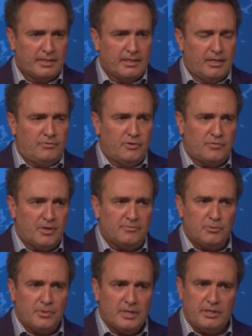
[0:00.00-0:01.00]
If you've
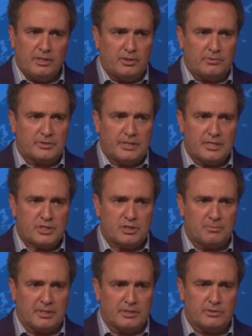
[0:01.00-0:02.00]
ever read the Old
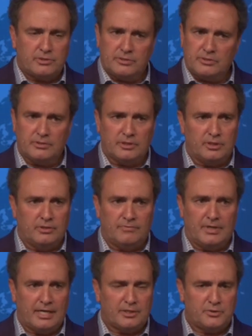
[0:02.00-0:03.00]
Testament, surely
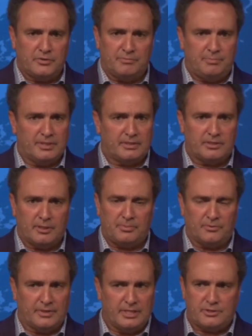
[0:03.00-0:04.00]
you've got to have picked
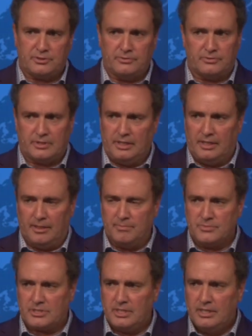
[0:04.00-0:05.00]
up on these two
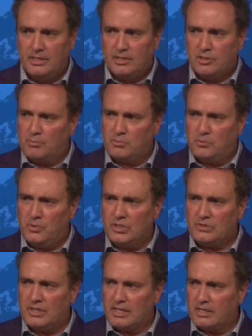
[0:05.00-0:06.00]
themes. Number
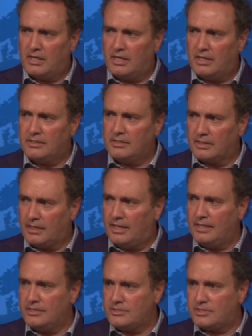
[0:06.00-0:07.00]
one, that God
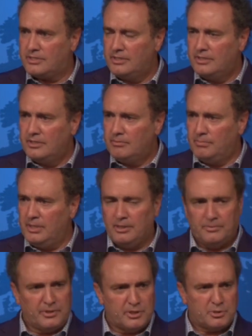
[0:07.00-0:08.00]
delights
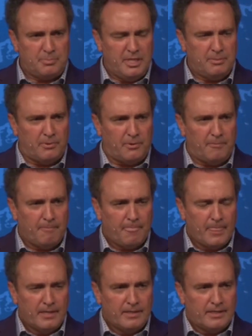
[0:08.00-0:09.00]
being with his people.
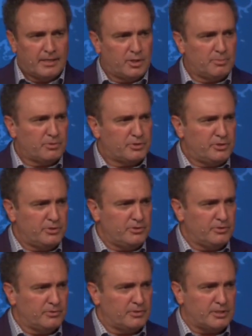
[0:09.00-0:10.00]
And number
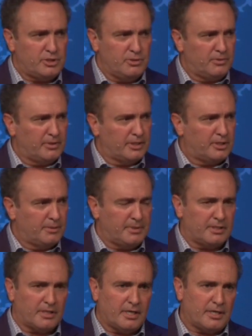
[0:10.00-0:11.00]
two, that you only
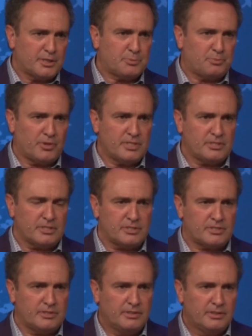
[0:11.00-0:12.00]
come into God's
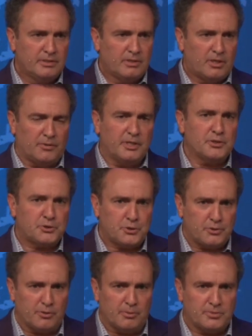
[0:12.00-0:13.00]
presence on his
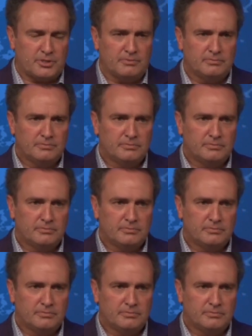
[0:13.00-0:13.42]
terms.